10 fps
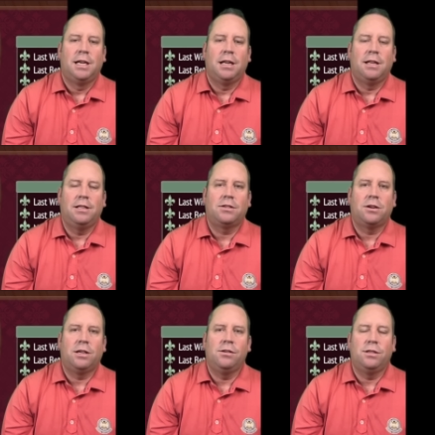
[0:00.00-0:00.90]
and then
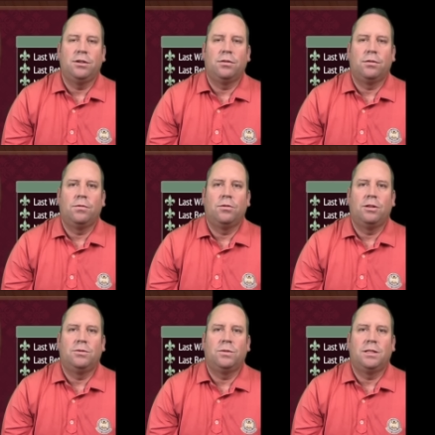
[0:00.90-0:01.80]
start using your
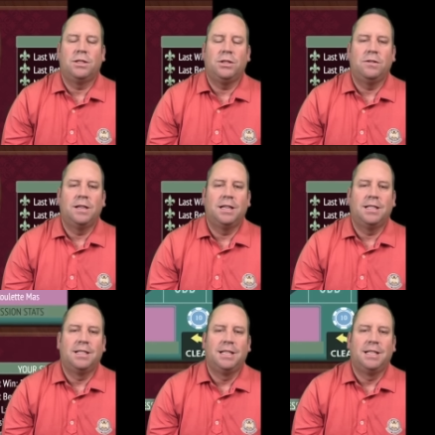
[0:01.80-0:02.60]
rewards once you uh,